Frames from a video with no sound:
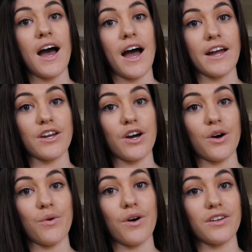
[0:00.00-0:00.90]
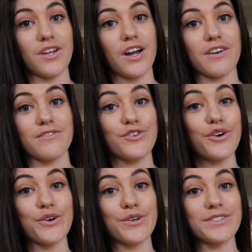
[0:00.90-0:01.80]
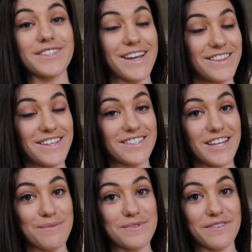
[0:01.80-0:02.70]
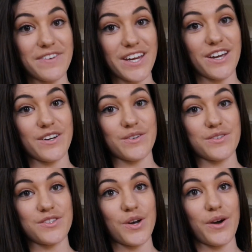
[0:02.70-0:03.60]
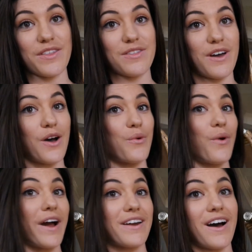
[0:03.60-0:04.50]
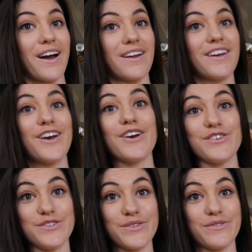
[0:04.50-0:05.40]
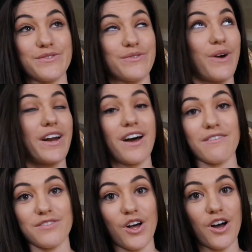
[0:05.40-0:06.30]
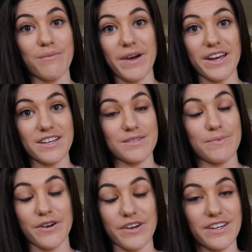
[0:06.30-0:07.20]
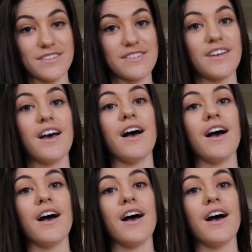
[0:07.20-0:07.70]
I know a lot of girls like these types of videos, so I thought why not why not vlog my experience.